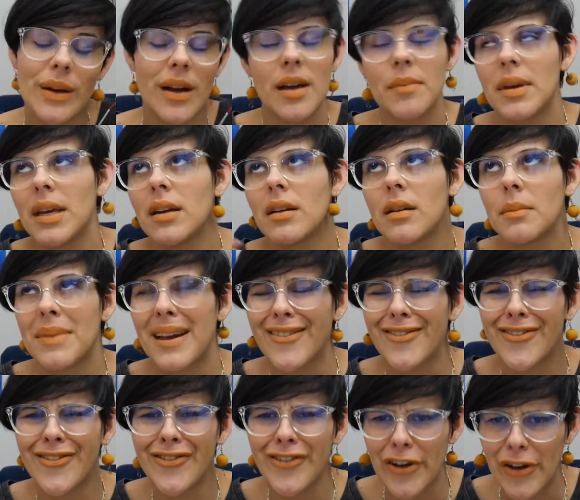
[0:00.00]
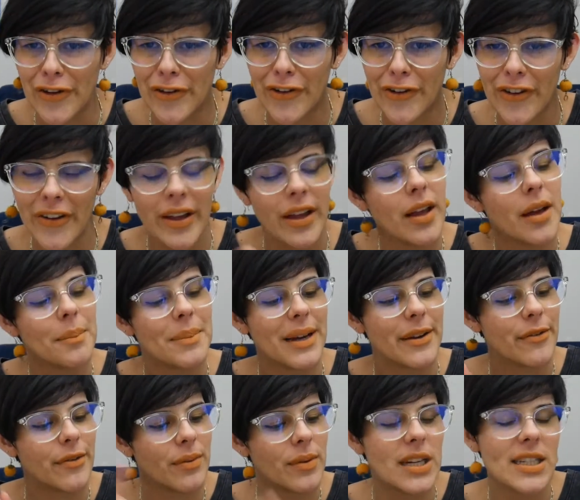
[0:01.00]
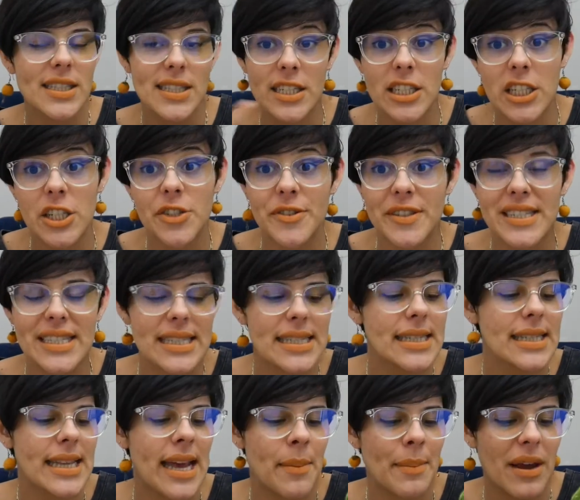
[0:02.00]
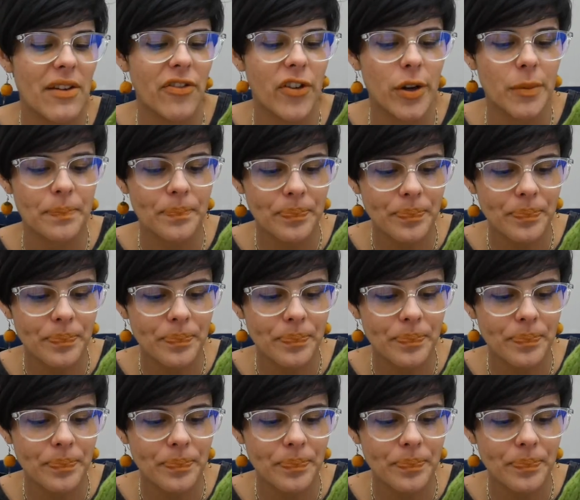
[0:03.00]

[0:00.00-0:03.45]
I mean, my foot. Gusset decreases and my foot.